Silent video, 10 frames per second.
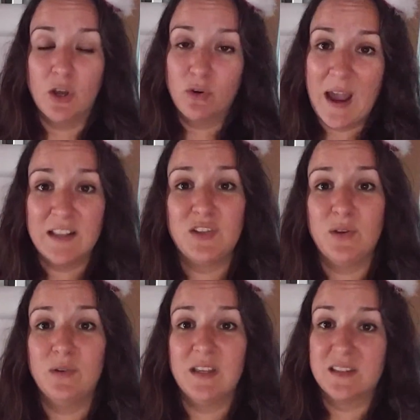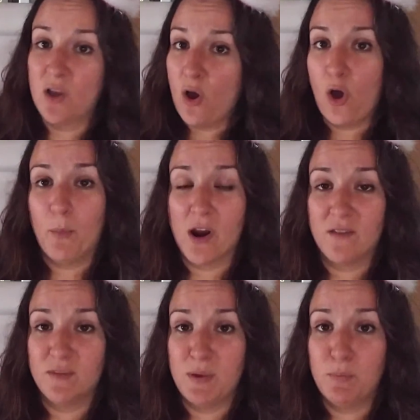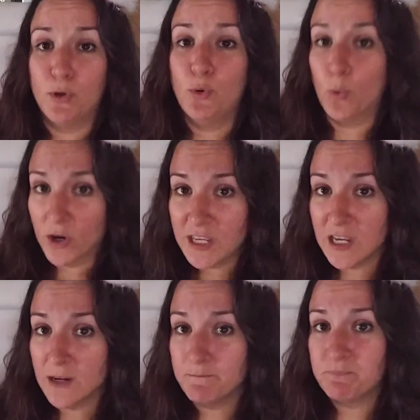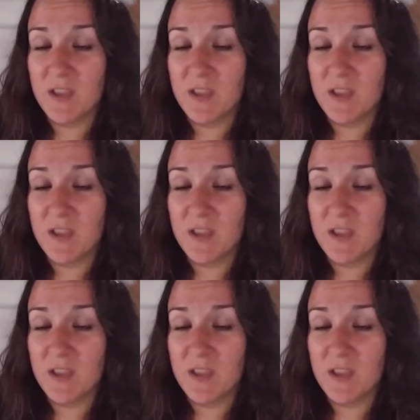gratitude is the hallmark of the people who work here.